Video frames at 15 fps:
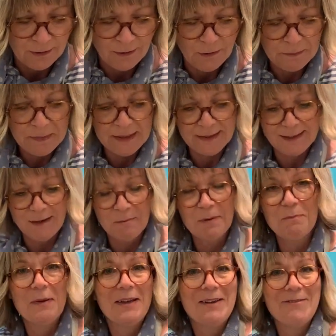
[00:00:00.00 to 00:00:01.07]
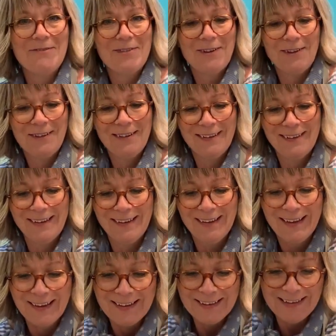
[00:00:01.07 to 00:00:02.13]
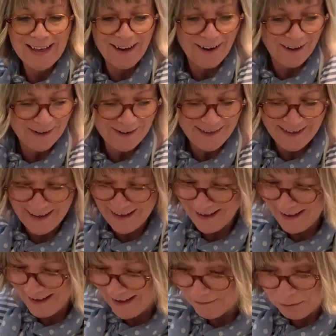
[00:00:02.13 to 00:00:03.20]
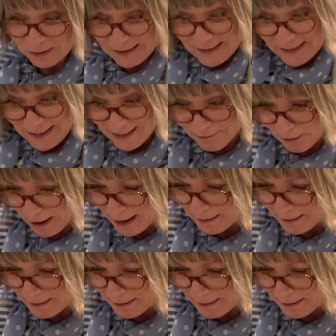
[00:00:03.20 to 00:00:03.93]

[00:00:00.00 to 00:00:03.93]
We picked up a bit of the yellow there, and we'll see what